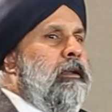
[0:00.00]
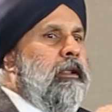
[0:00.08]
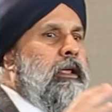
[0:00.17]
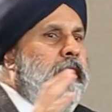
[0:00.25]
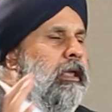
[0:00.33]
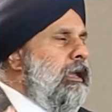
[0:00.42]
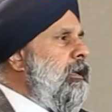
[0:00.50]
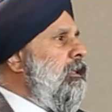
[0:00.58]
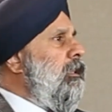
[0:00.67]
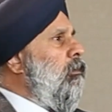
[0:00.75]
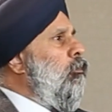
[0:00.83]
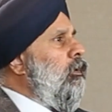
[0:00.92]

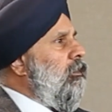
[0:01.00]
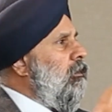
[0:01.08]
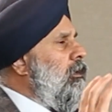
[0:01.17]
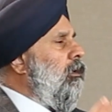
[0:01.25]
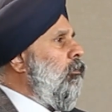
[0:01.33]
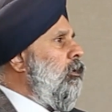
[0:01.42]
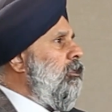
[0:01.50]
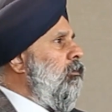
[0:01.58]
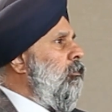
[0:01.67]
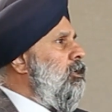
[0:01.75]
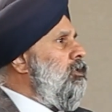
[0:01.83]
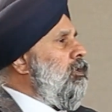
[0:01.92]
aligning them with the
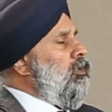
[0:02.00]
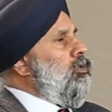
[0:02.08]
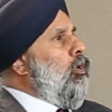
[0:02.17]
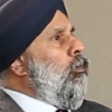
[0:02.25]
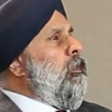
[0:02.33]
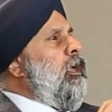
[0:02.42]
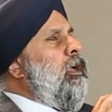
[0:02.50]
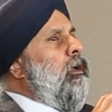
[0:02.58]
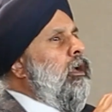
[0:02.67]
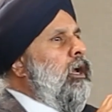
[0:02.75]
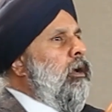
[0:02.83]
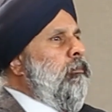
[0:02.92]
mission. So
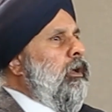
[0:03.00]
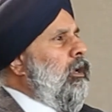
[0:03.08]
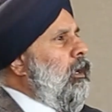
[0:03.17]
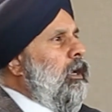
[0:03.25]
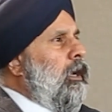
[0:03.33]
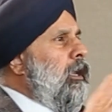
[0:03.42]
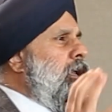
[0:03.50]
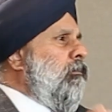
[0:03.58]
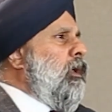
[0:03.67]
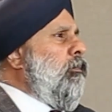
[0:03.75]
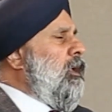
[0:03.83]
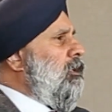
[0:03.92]
again,
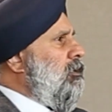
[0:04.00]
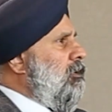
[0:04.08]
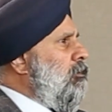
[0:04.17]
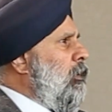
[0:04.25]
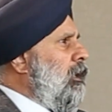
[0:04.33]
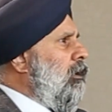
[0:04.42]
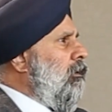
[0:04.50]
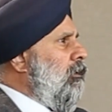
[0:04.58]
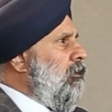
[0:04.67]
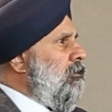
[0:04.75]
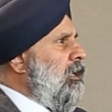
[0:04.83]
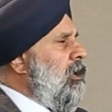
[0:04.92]
maybe it's speaking to
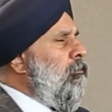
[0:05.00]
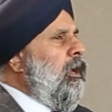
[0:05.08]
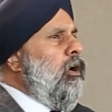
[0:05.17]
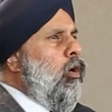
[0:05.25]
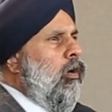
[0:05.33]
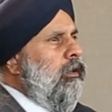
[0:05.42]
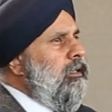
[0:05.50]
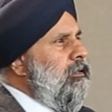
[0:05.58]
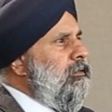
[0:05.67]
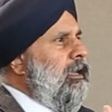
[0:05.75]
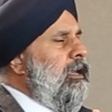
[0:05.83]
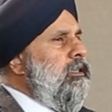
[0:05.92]
the same, but all
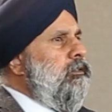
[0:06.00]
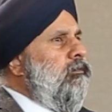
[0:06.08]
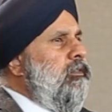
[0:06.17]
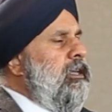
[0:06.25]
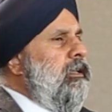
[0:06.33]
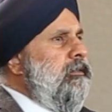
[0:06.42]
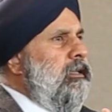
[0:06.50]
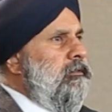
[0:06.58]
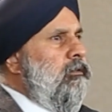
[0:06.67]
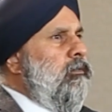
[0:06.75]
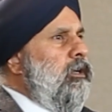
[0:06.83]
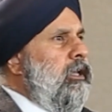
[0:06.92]
these kinds of things
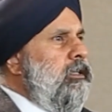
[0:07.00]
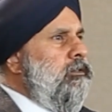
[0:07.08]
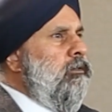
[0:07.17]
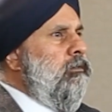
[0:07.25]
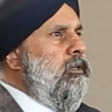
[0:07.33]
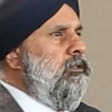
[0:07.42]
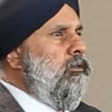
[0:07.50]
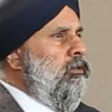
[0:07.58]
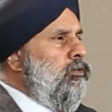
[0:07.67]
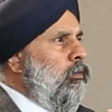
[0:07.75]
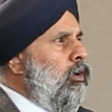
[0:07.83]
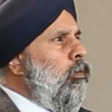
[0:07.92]
as it relates to
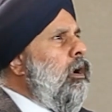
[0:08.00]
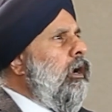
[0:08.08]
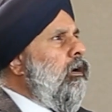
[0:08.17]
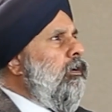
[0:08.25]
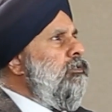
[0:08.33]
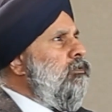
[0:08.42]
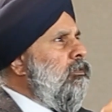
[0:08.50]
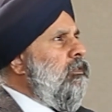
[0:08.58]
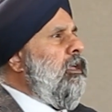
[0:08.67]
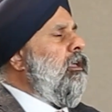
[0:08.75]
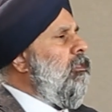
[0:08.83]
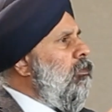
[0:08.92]
research require us to
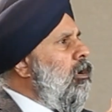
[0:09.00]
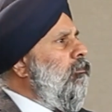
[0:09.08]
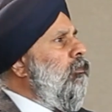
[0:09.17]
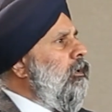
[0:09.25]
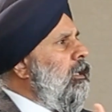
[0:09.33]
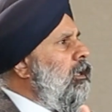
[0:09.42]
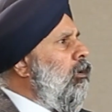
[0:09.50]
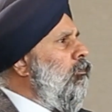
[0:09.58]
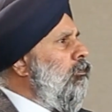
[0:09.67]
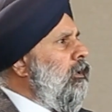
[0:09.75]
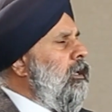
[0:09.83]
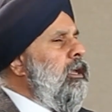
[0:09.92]
think thoughtfully,
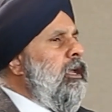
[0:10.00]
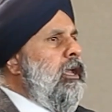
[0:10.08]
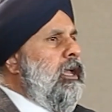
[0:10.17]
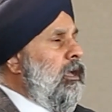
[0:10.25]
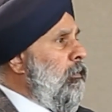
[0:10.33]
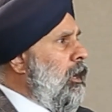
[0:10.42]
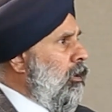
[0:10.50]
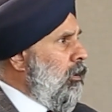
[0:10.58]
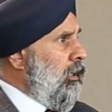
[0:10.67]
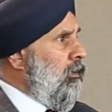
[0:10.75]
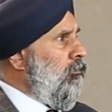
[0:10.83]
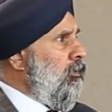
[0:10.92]
carefully about our
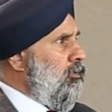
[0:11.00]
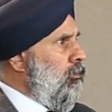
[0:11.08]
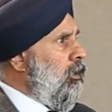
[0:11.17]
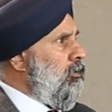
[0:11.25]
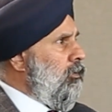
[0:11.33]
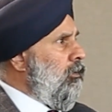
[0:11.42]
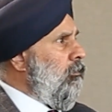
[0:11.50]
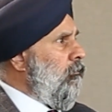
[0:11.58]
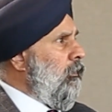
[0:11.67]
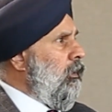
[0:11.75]
infrastructure.